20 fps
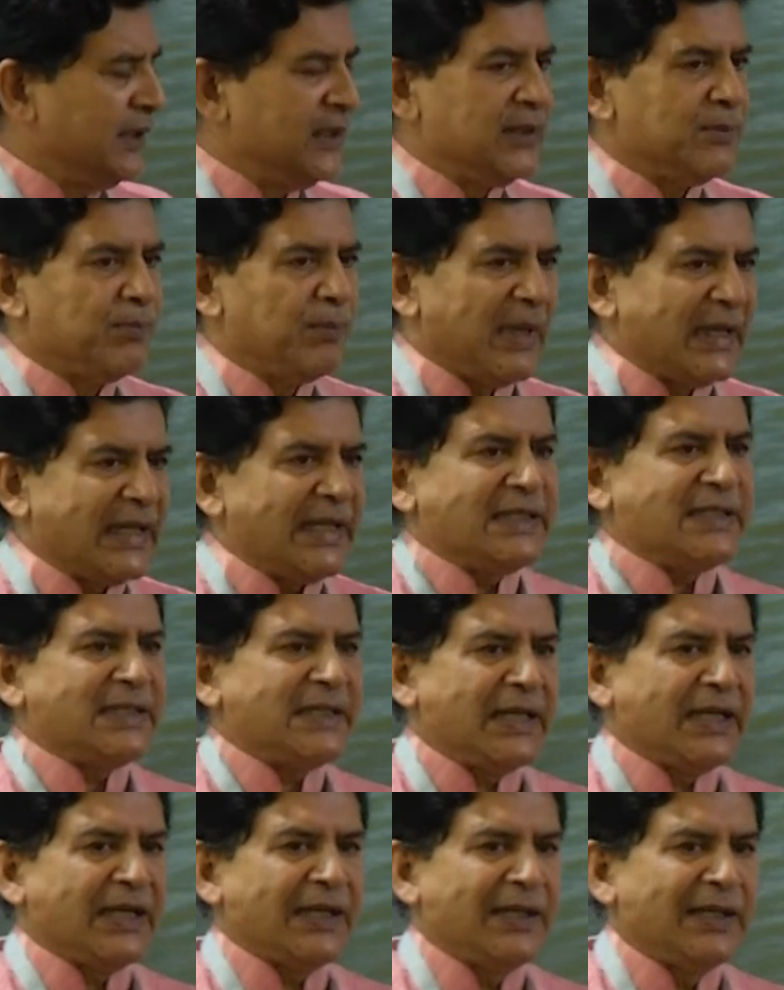but it's
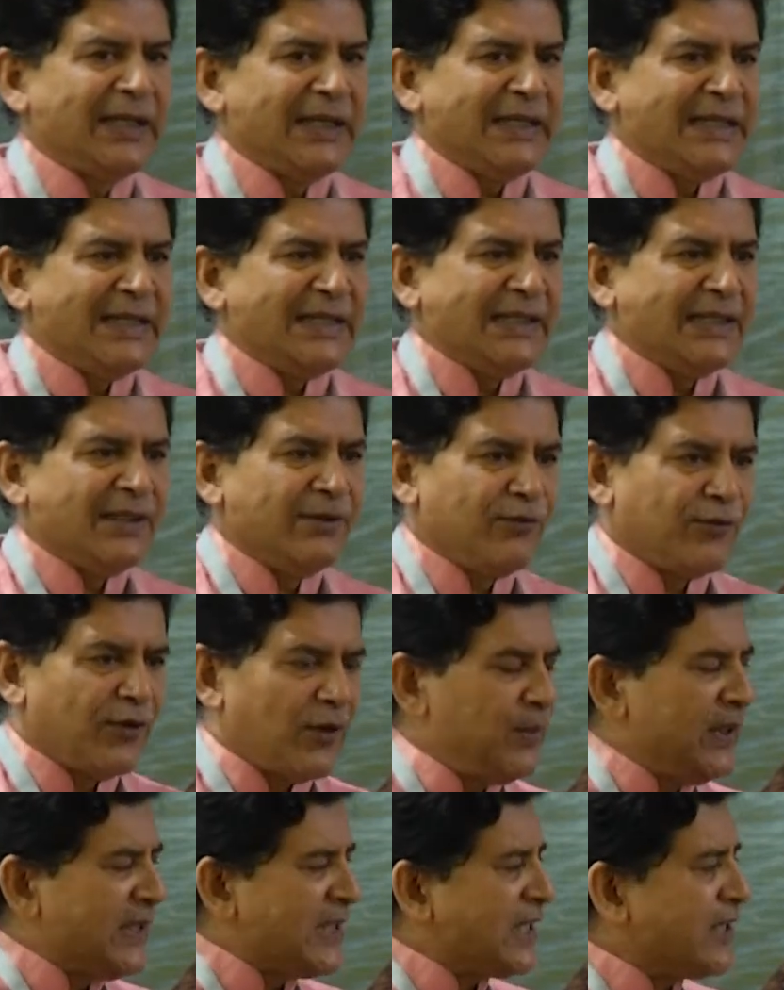from
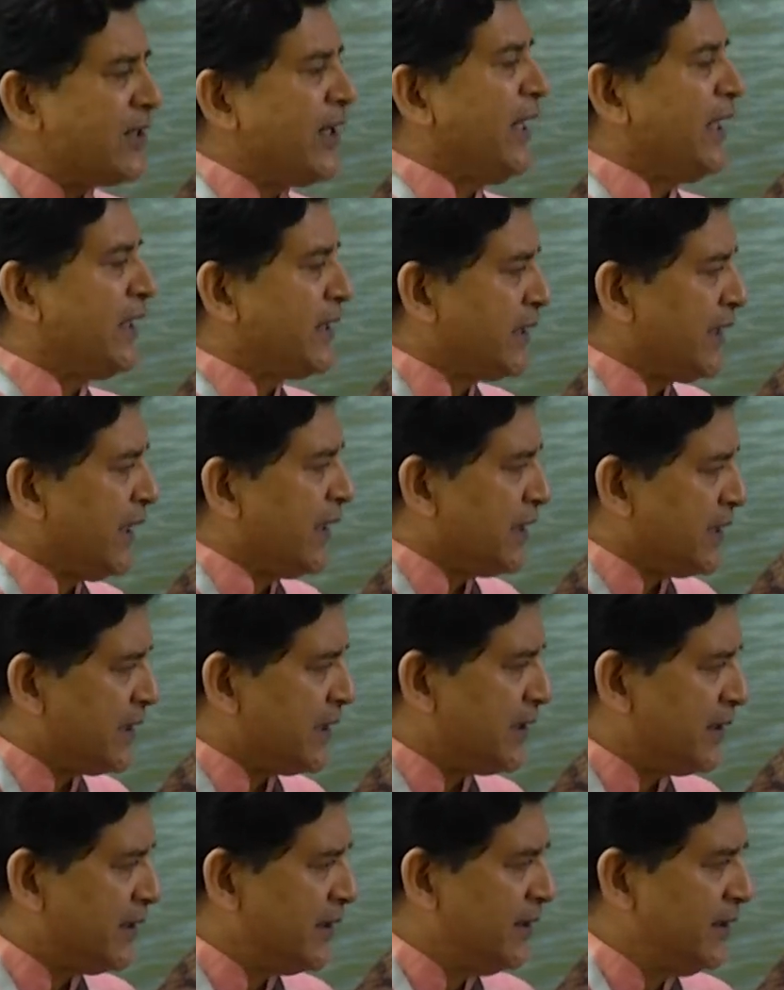a strength
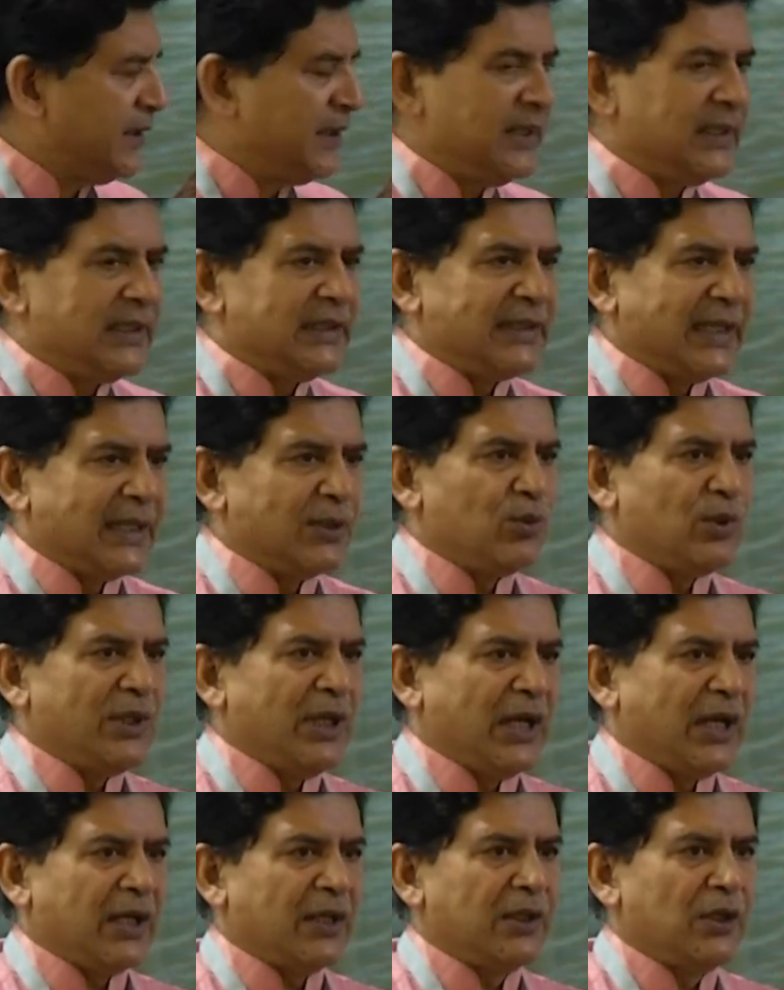sense, that
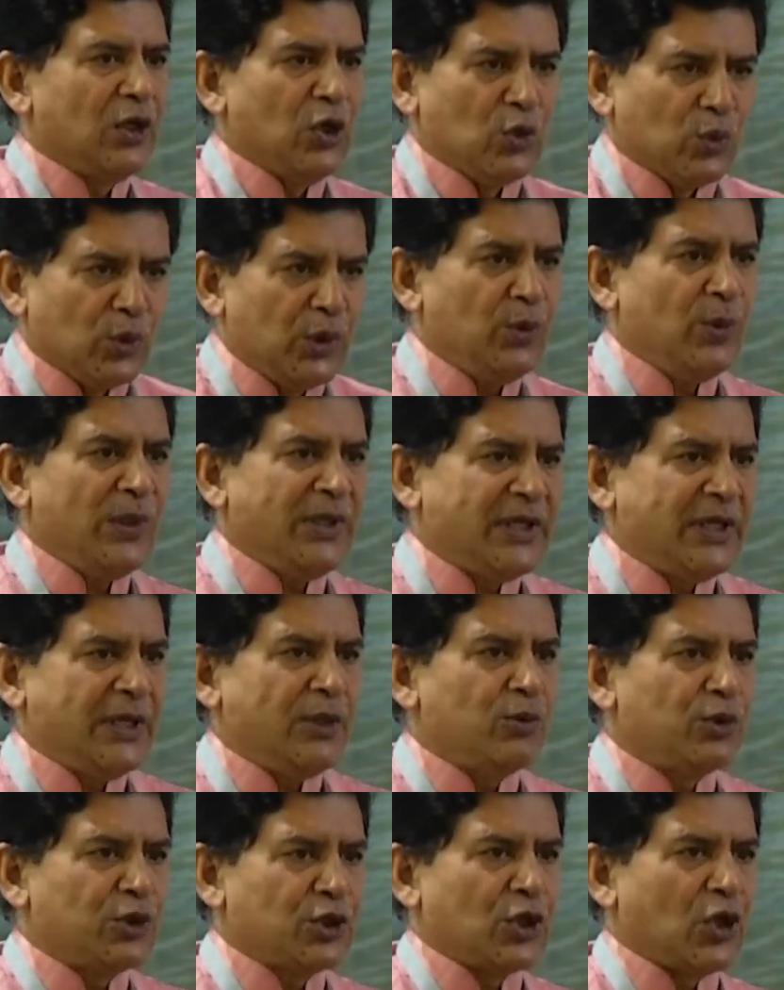we will deal
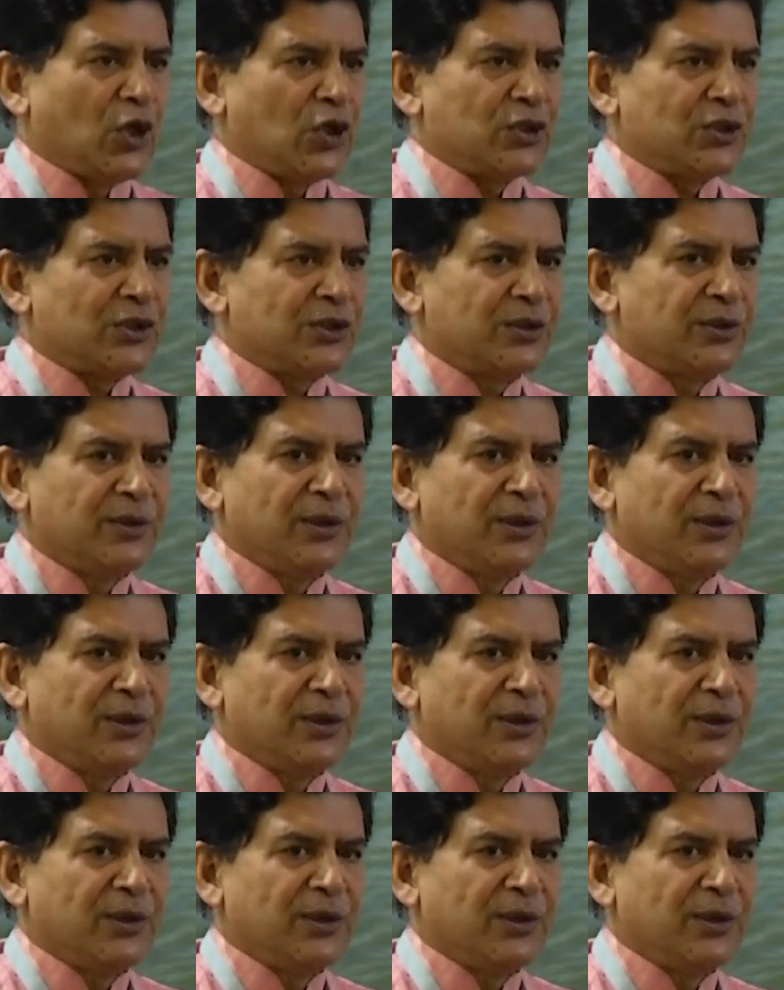with shocks.